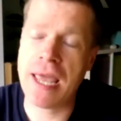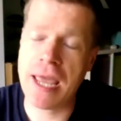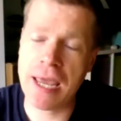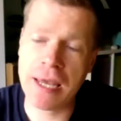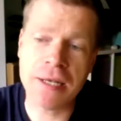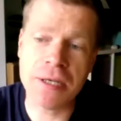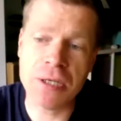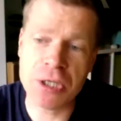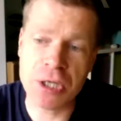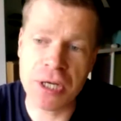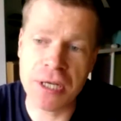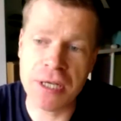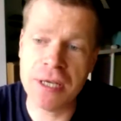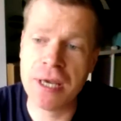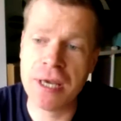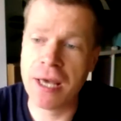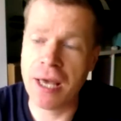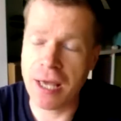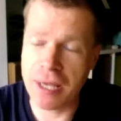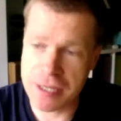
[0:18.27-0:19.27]
energy
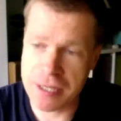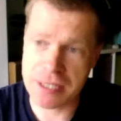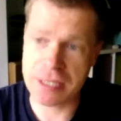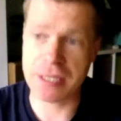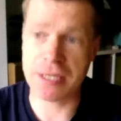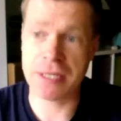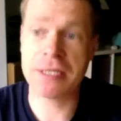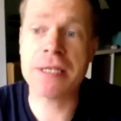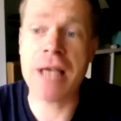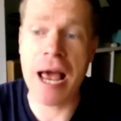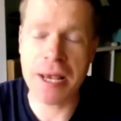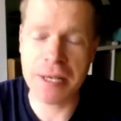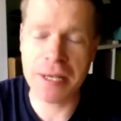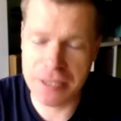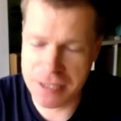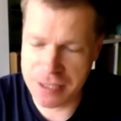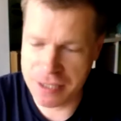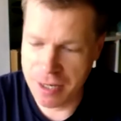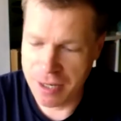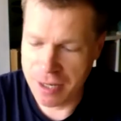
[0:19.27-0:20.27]
and
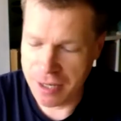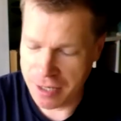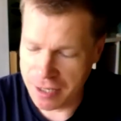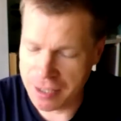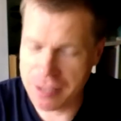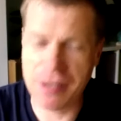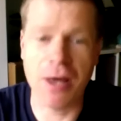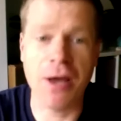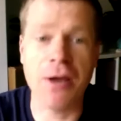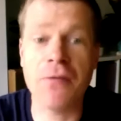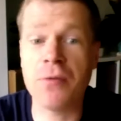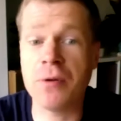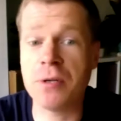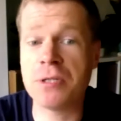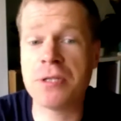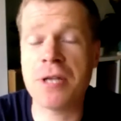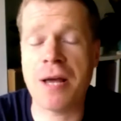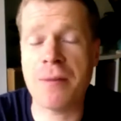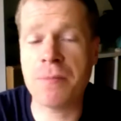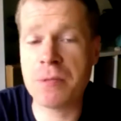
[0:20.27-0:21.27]
success in life, which
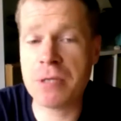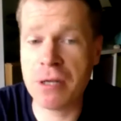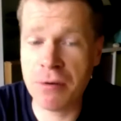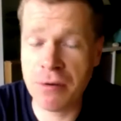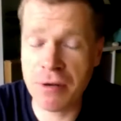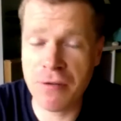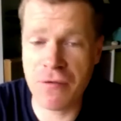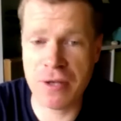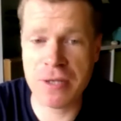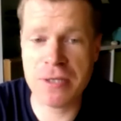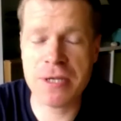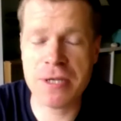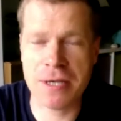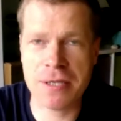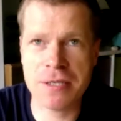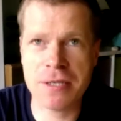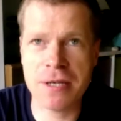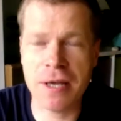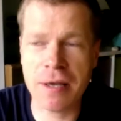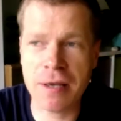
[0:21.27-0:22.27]
is absolutely
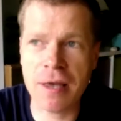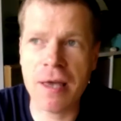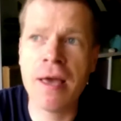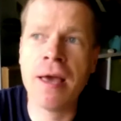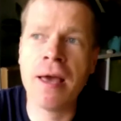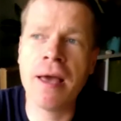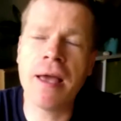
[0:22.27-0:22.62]
fantastic,